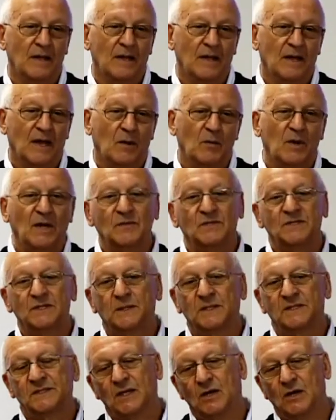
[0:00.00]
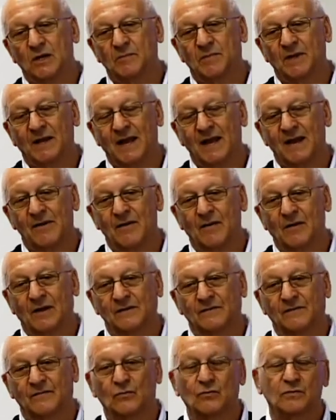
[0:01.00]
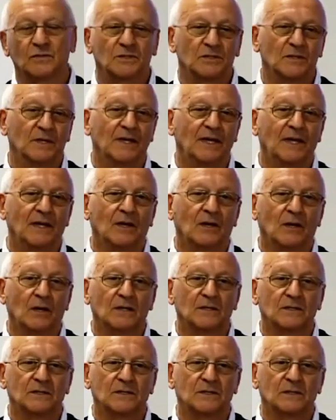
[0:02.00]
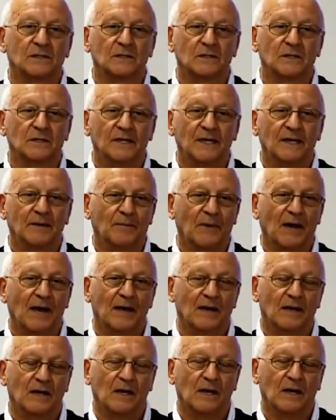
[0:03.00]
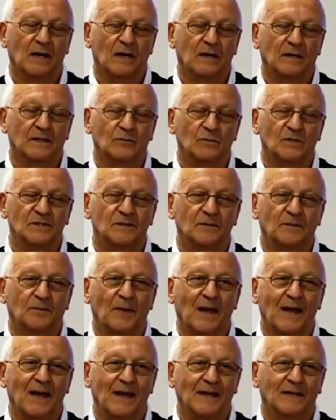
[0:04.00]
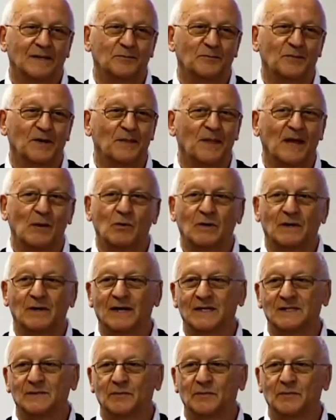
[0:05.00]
And when he was in this home in Harrow, unfortunately he got hit by a car. It wasn't bad, but they wouldn't let him